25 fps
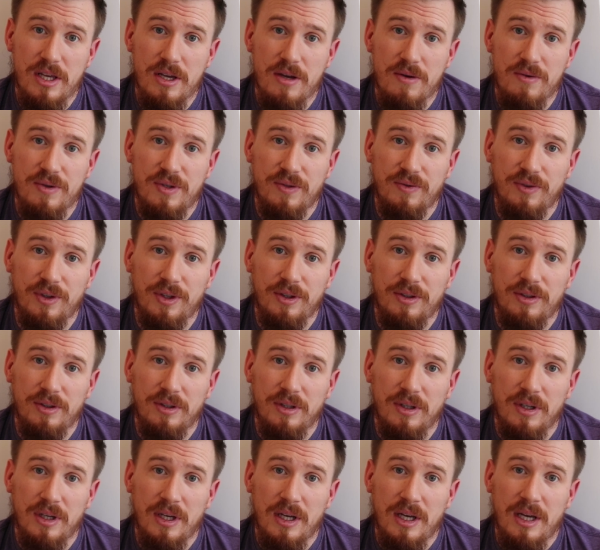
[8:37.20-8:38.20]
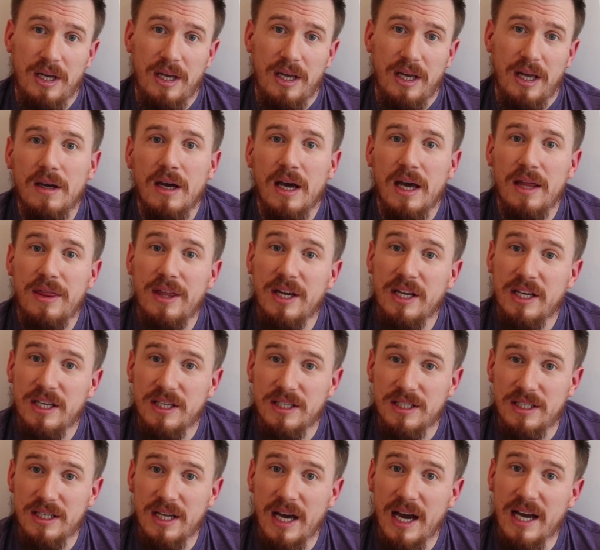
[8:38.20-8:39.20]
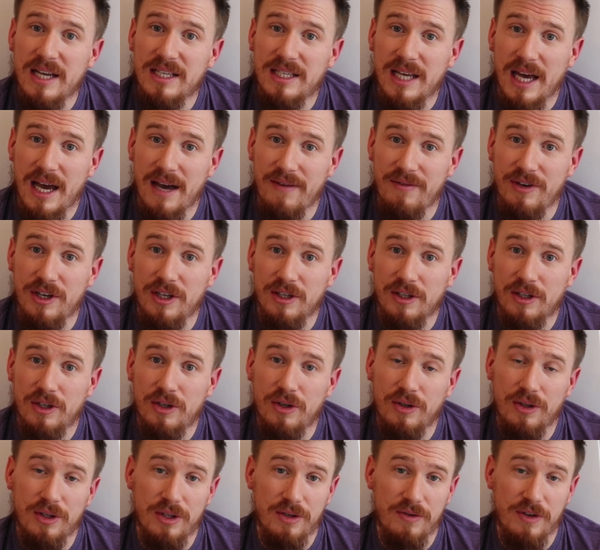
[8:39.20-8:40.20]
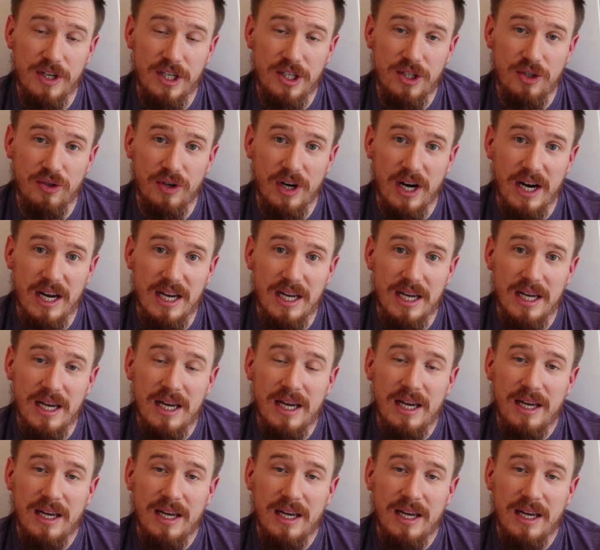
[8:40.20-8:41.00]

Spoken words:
useful. I think it's nice having a cutlery tray.